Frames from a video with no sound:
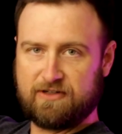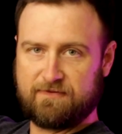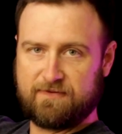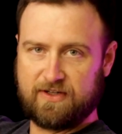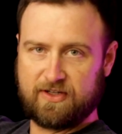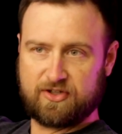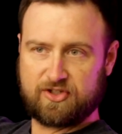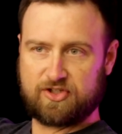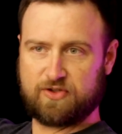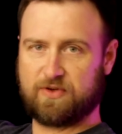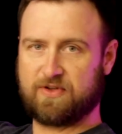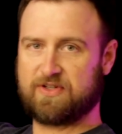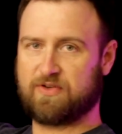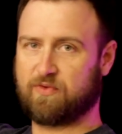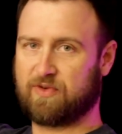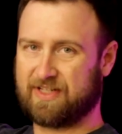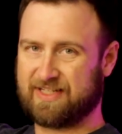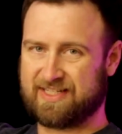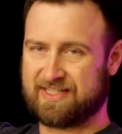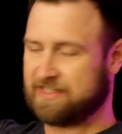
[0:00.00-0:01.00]
feel, so it
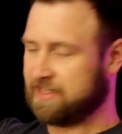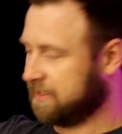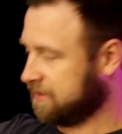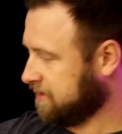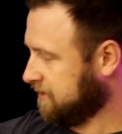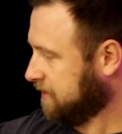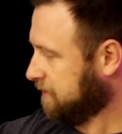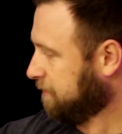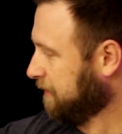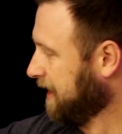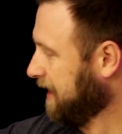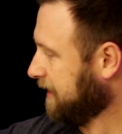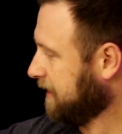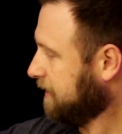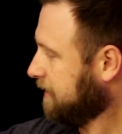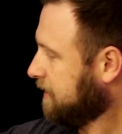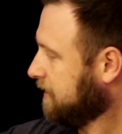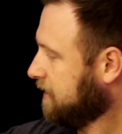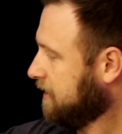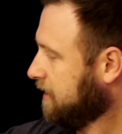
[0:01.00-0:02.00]
really stuck to the
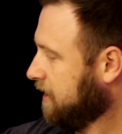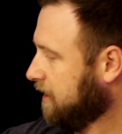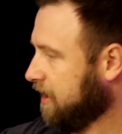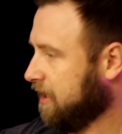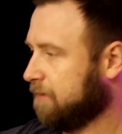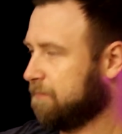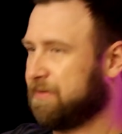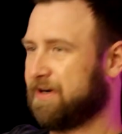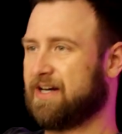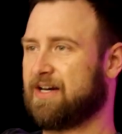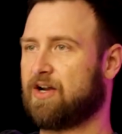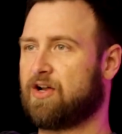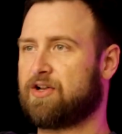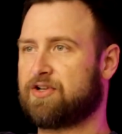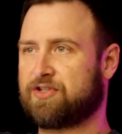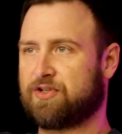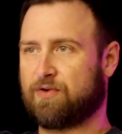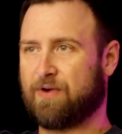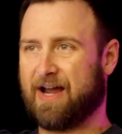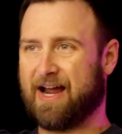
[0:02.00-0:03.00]
body. But it
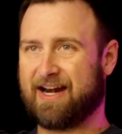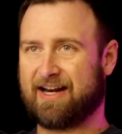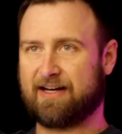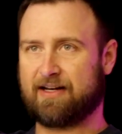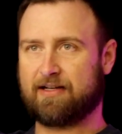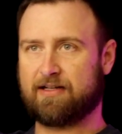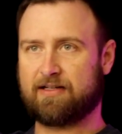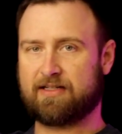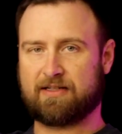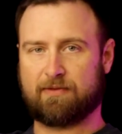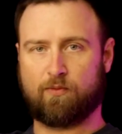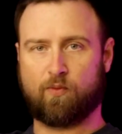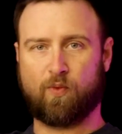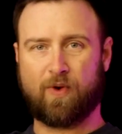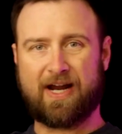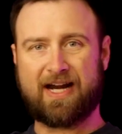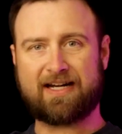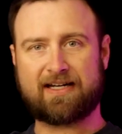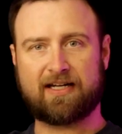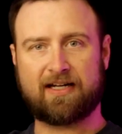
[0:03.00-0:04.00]
also added some
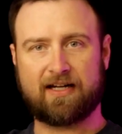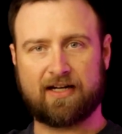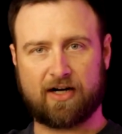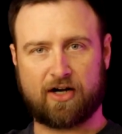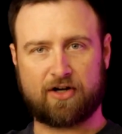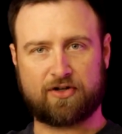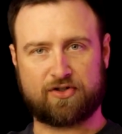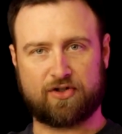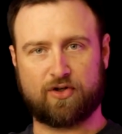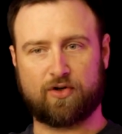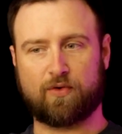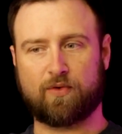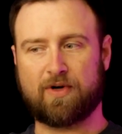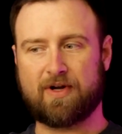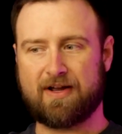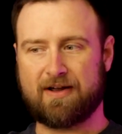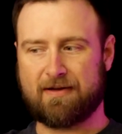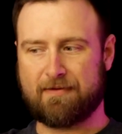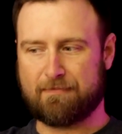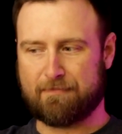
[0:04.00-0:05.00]
weight. It also
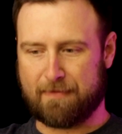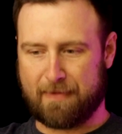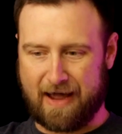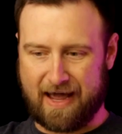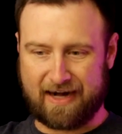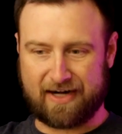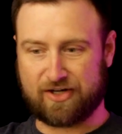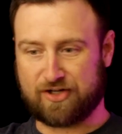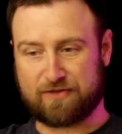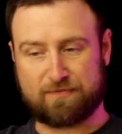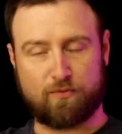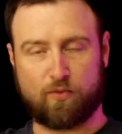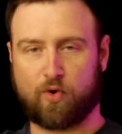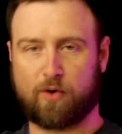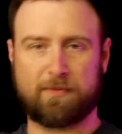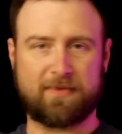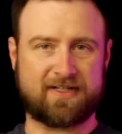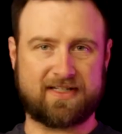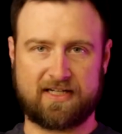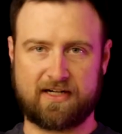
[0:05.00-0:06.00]
added just
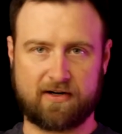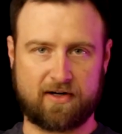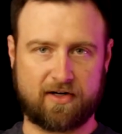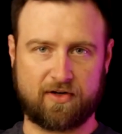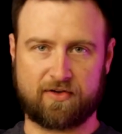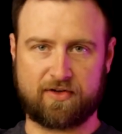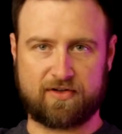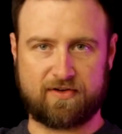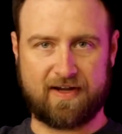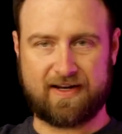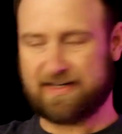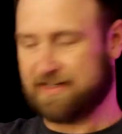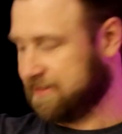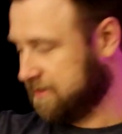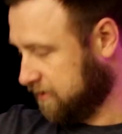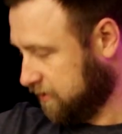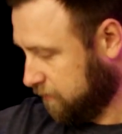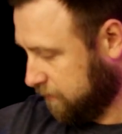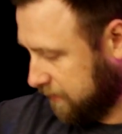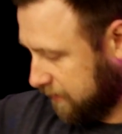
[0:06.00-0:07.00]
more material that you had
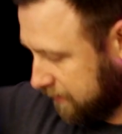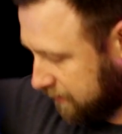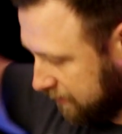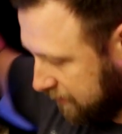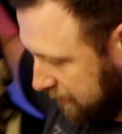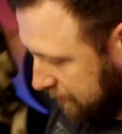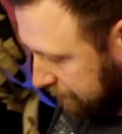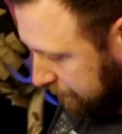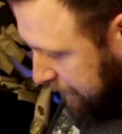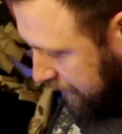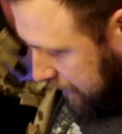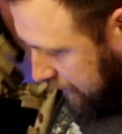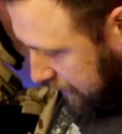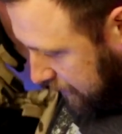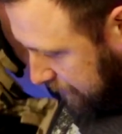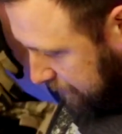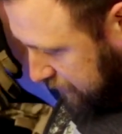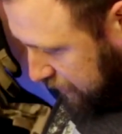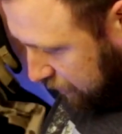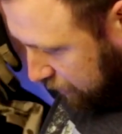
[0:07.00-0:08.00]
to deal with.
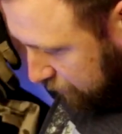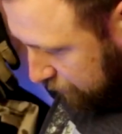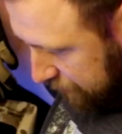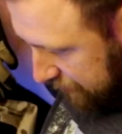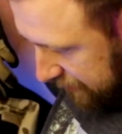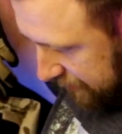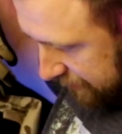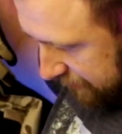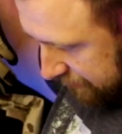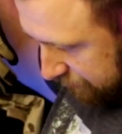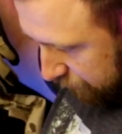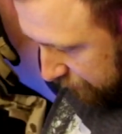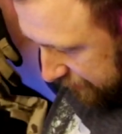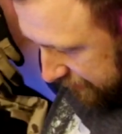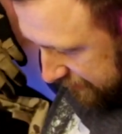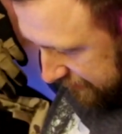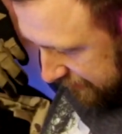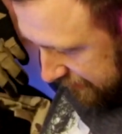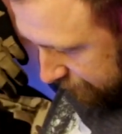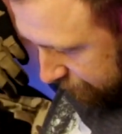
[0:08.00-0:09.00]
So what
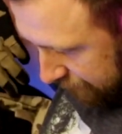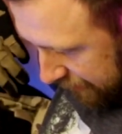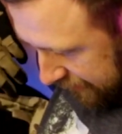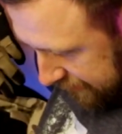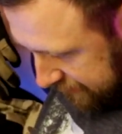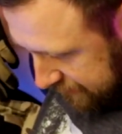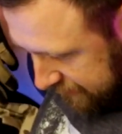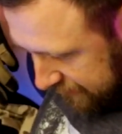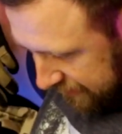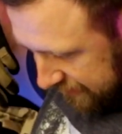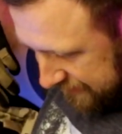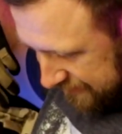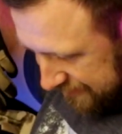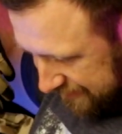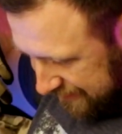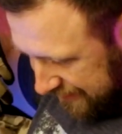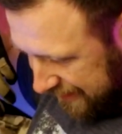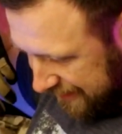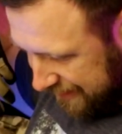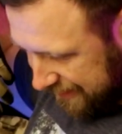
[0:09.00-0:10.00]
the Trex does
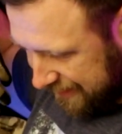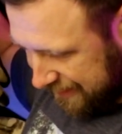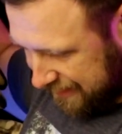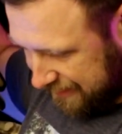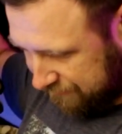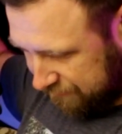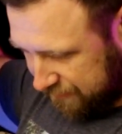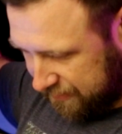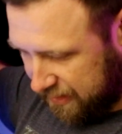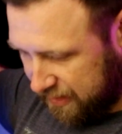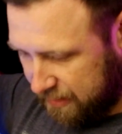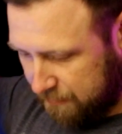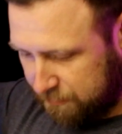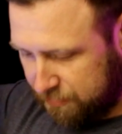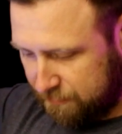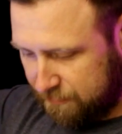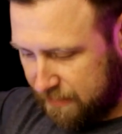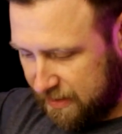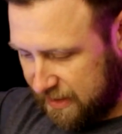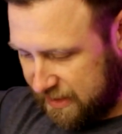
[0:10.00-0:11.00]
is kind of have a
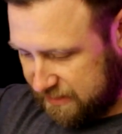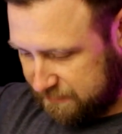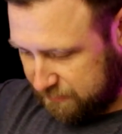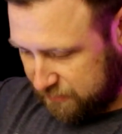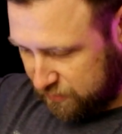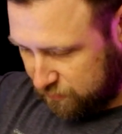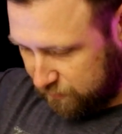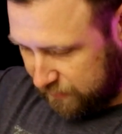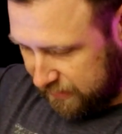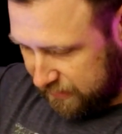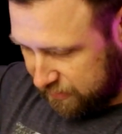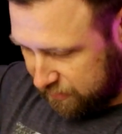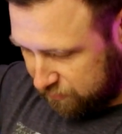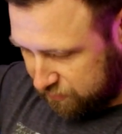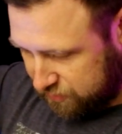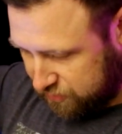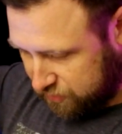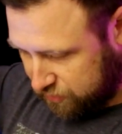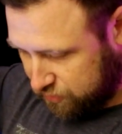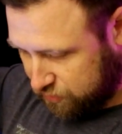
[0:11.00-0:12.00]
compromise between
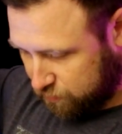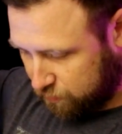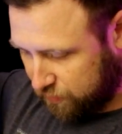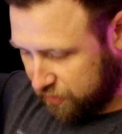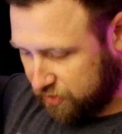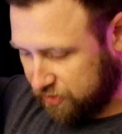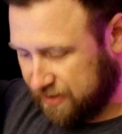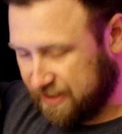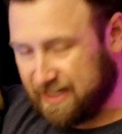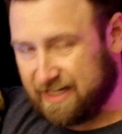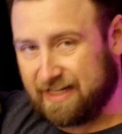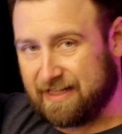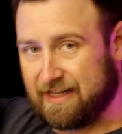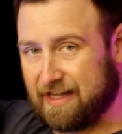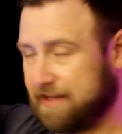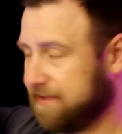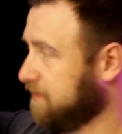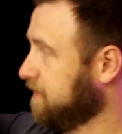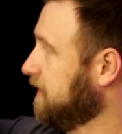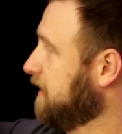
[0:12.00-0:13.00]
those two, where you're getting
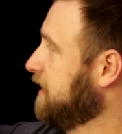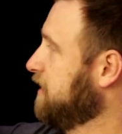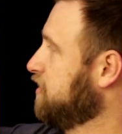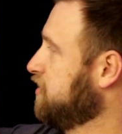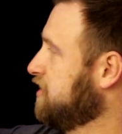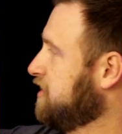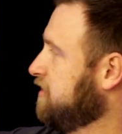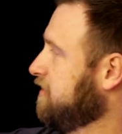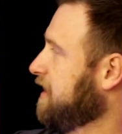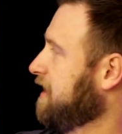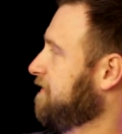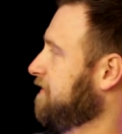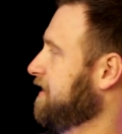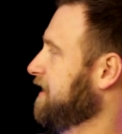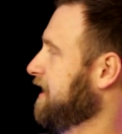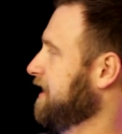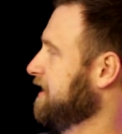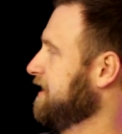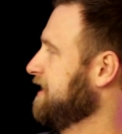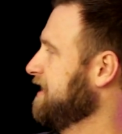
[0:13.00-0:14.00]
that thin, you're still having
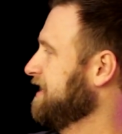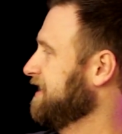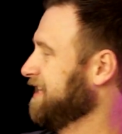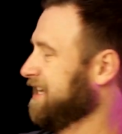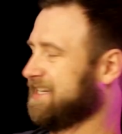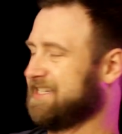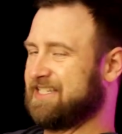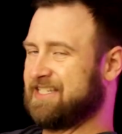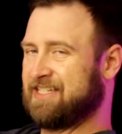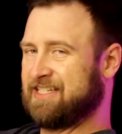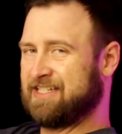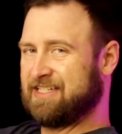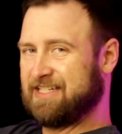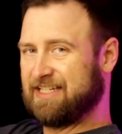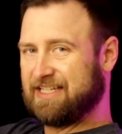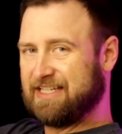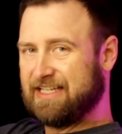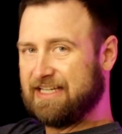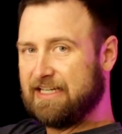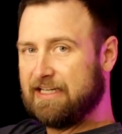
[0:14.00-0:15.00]
that
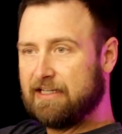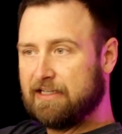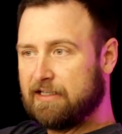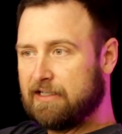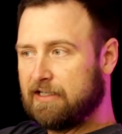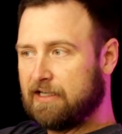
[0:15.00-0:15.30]
sticky